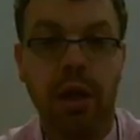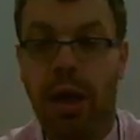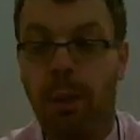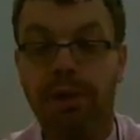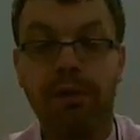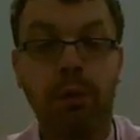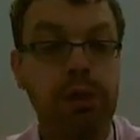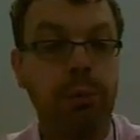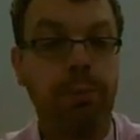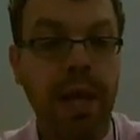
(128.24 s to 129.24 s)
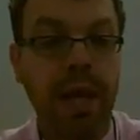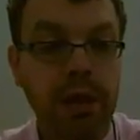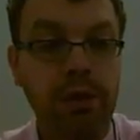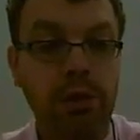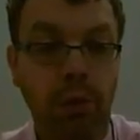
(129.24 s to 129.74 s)
However, what you
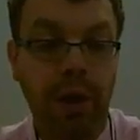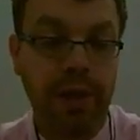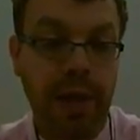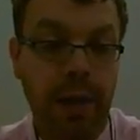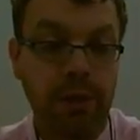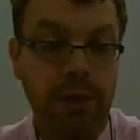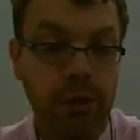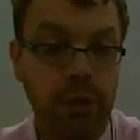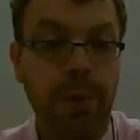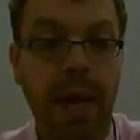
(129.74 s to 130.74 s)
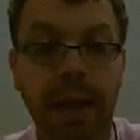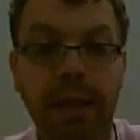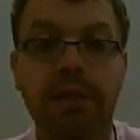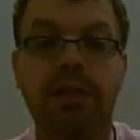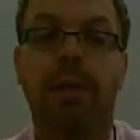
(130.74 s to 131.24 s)
may do right now is in those
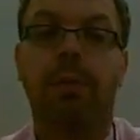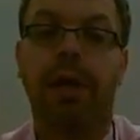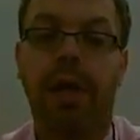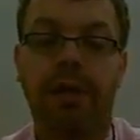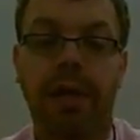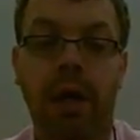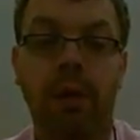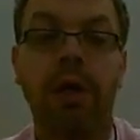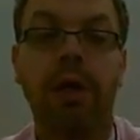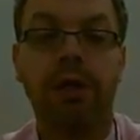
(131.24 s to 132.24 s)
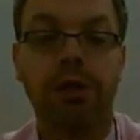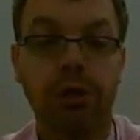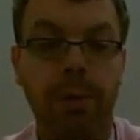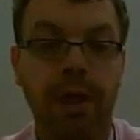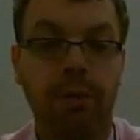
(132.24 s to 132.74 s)
packets that were handed out is
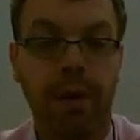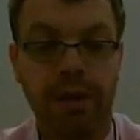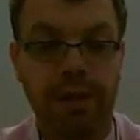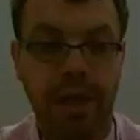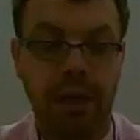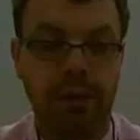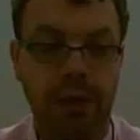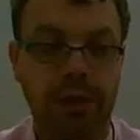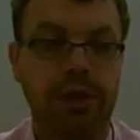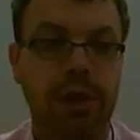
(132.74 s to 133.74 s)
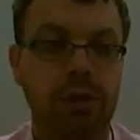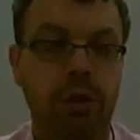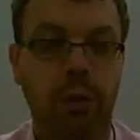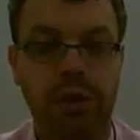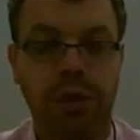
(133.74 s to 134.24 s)
you may write down the
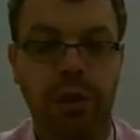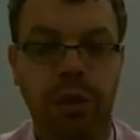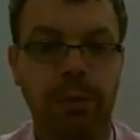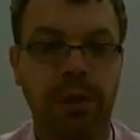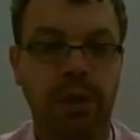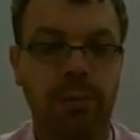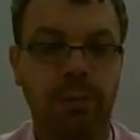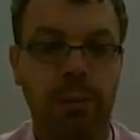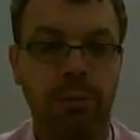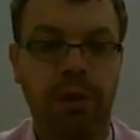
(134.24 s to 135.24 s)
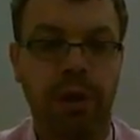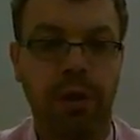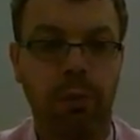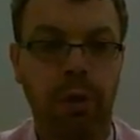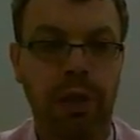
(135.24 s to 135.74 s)
essential question. Let me move out
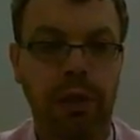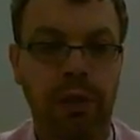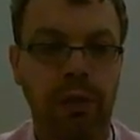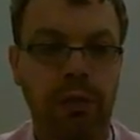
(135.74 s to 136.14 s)
of the way here.